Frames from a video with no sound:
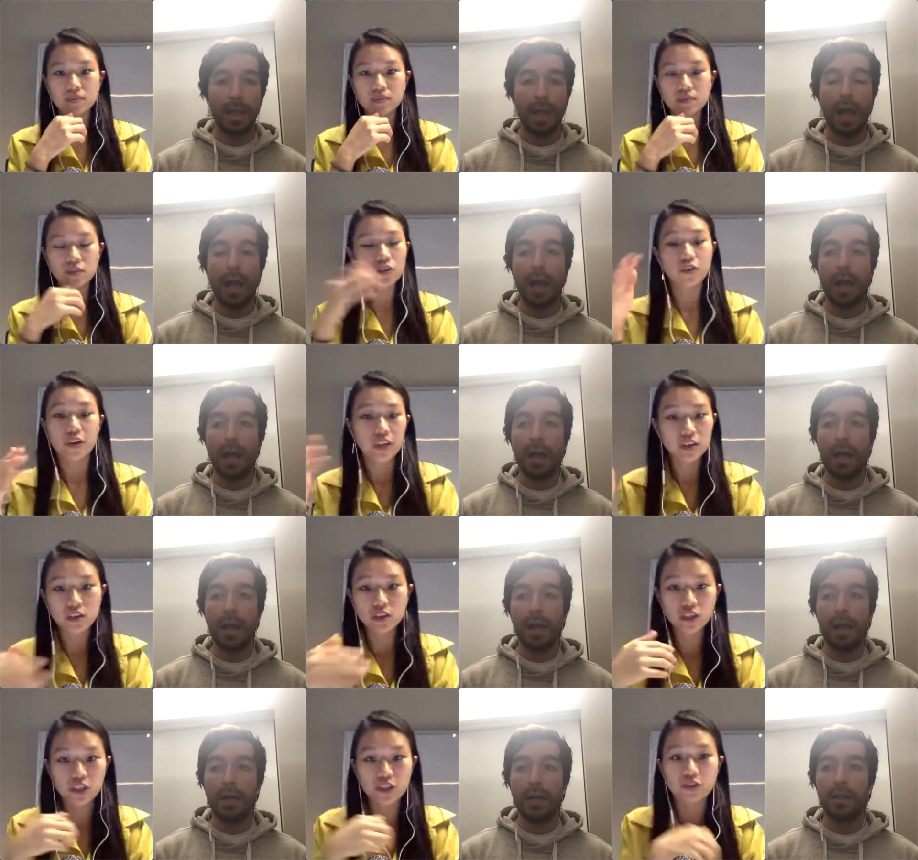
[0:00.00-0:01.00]
Speaker 1: Sorry,
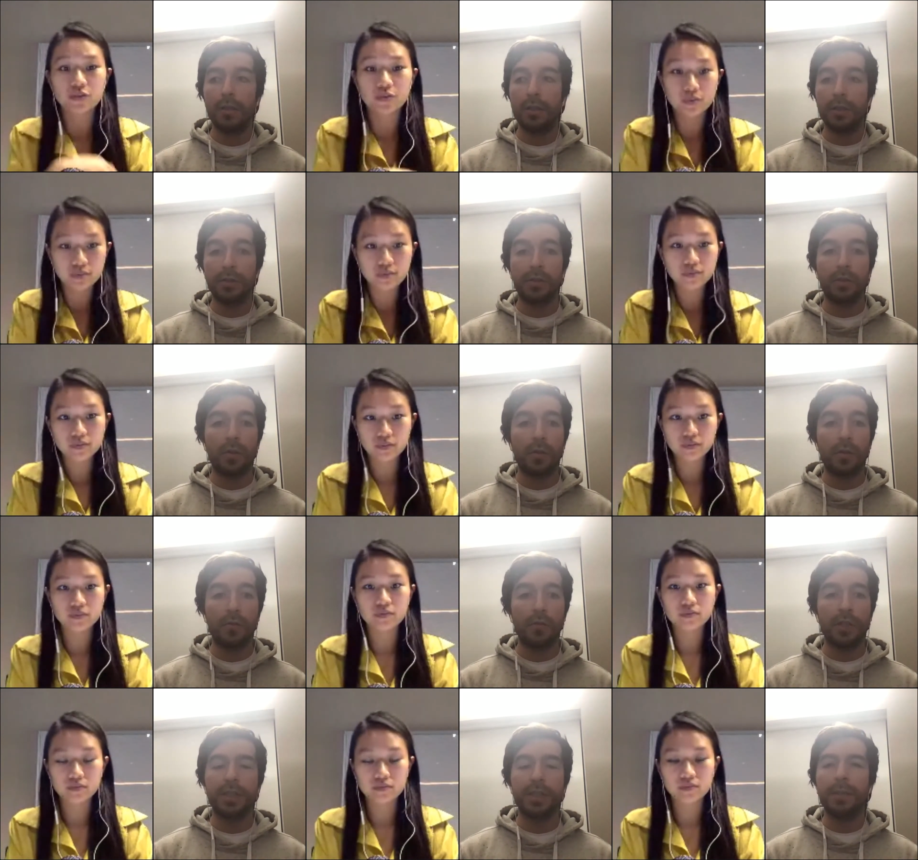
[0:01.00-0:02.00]
uh, continue. So for
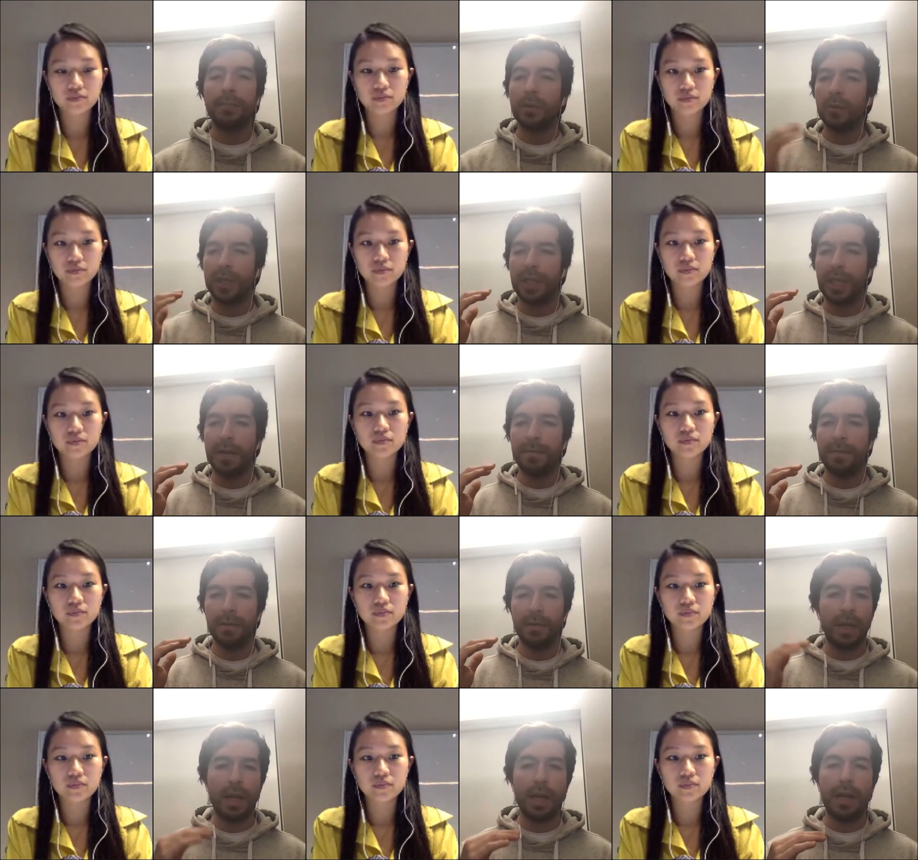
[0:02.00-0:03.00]
example, we have
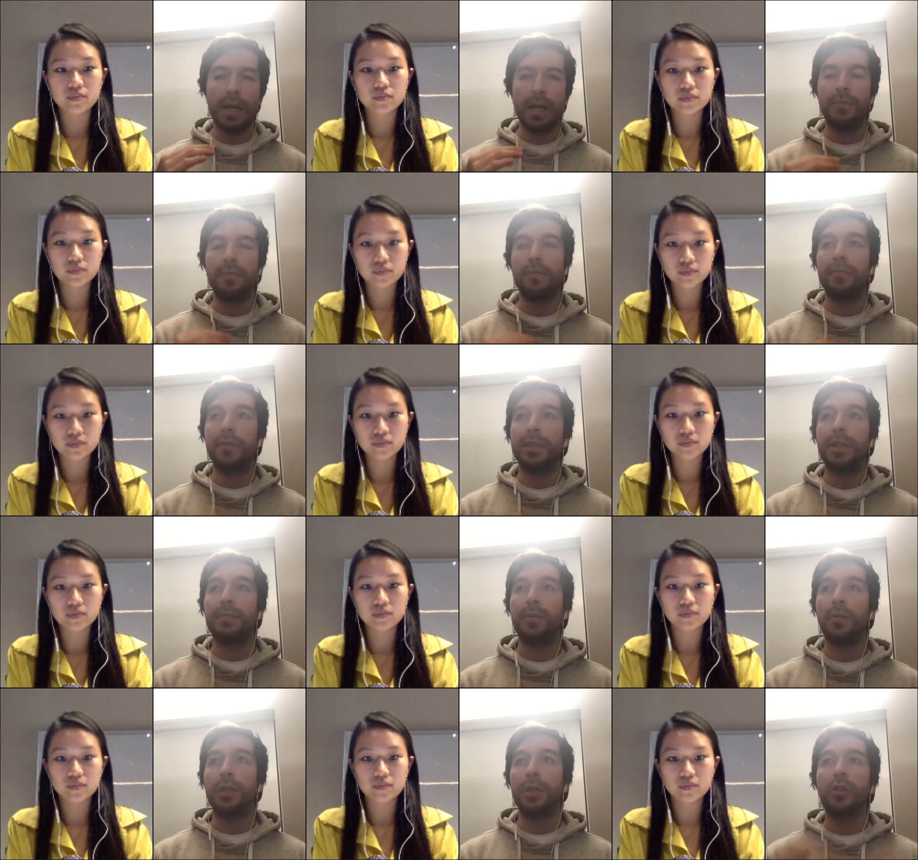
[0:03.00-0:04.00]
uh, for
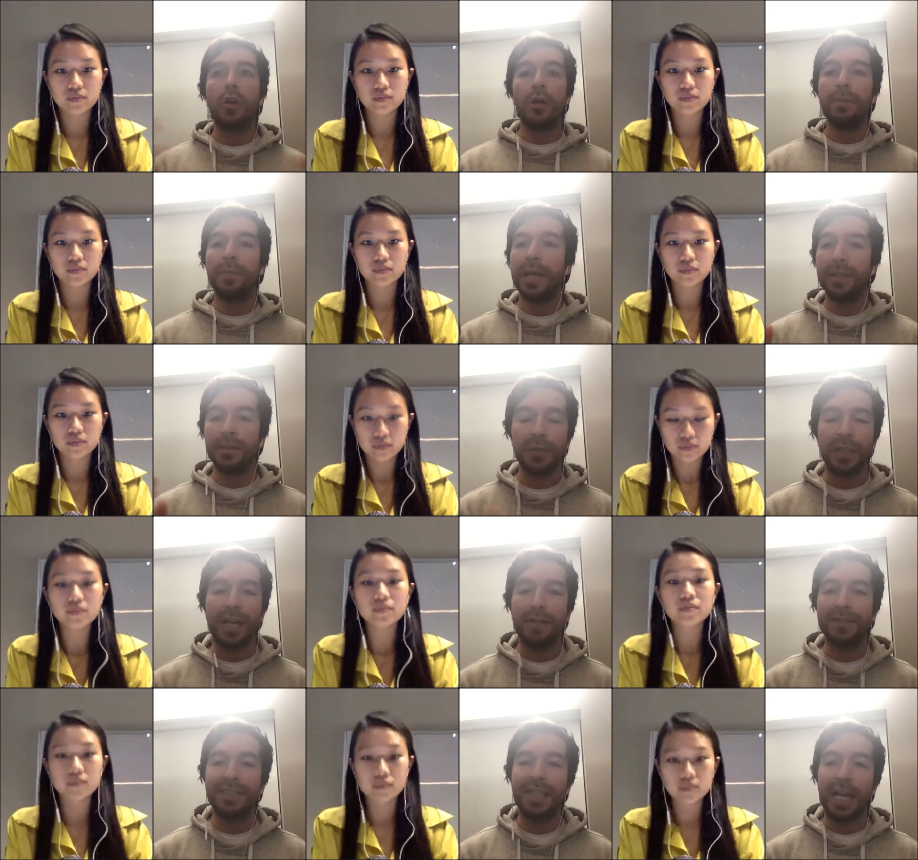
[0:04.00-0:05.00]
example, in Coinbase, we have
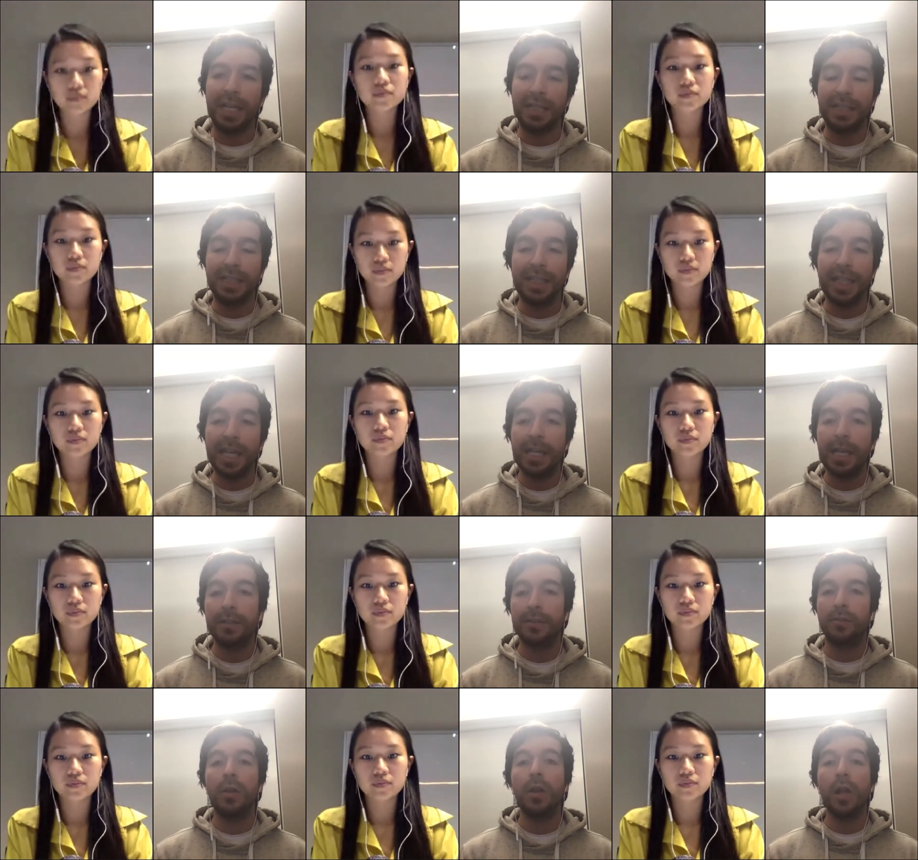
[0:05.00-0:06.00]
signed data.
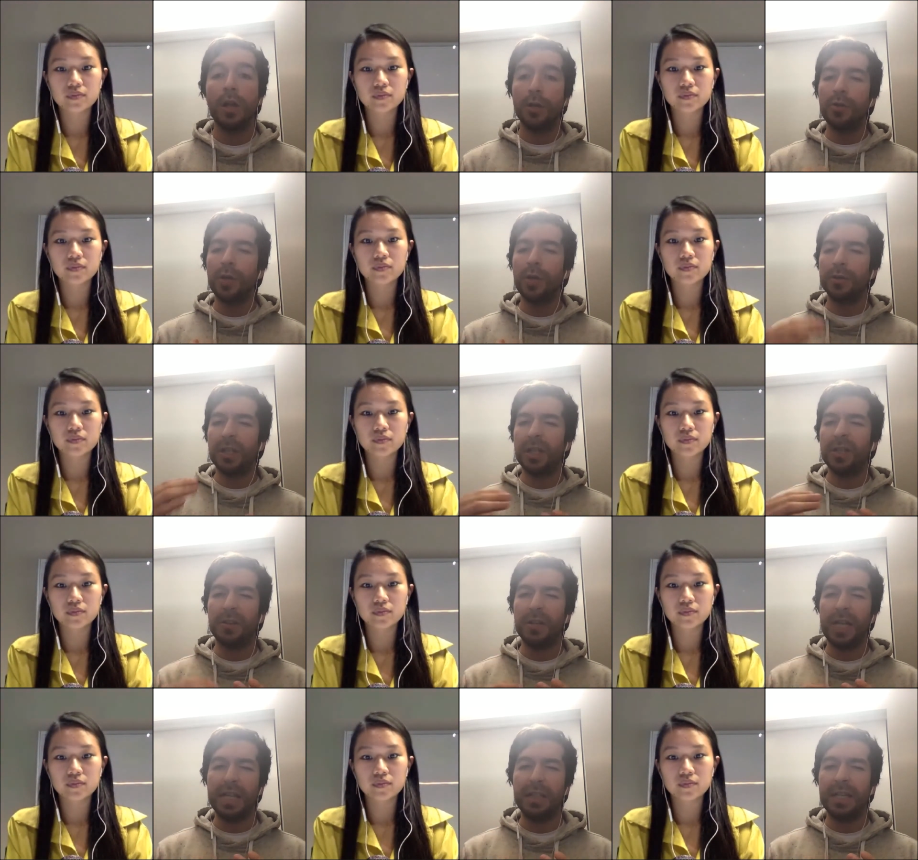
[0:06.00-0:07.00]
So you actually don't
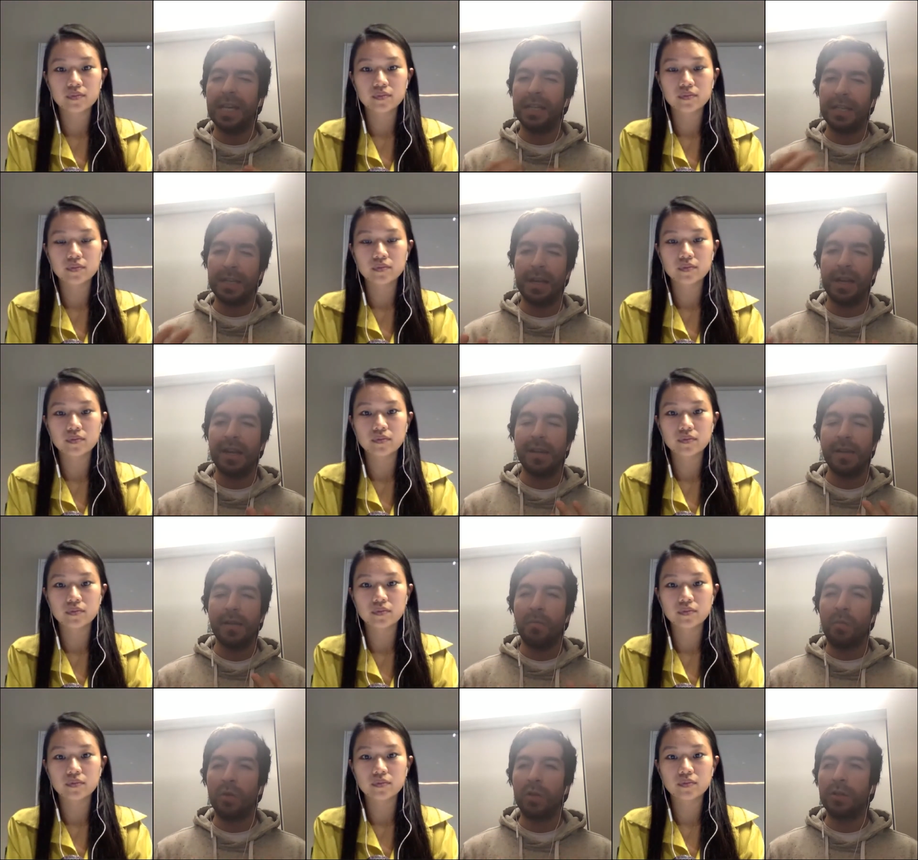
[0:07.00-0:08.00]
need like a uh,
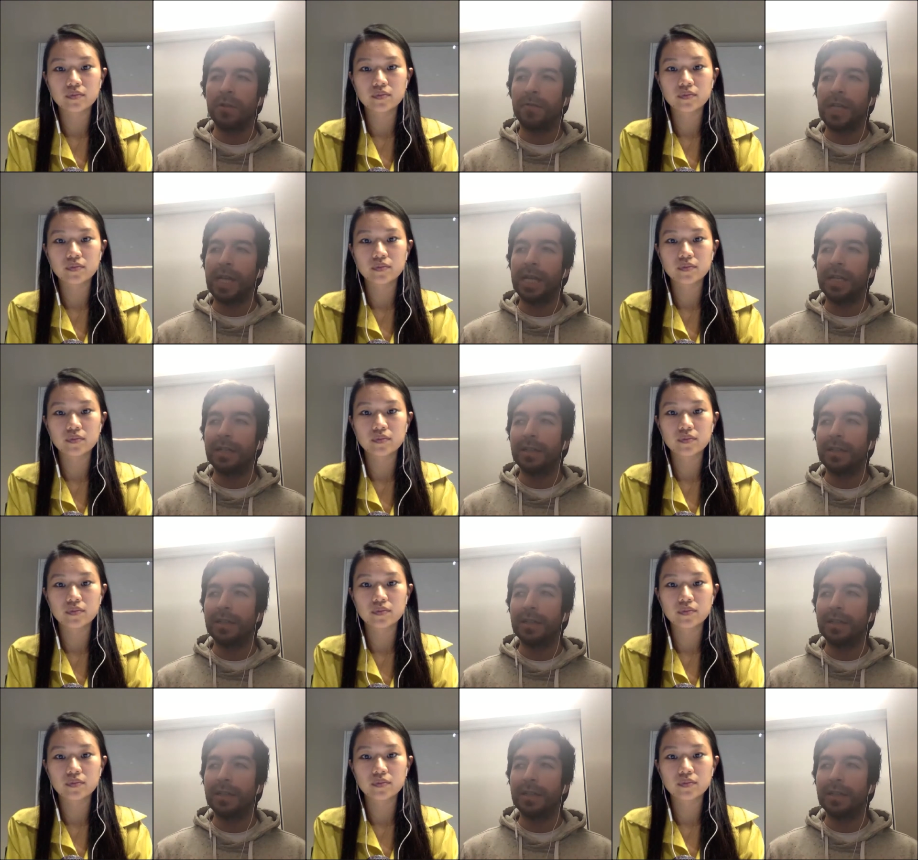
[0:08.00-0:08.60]
more of like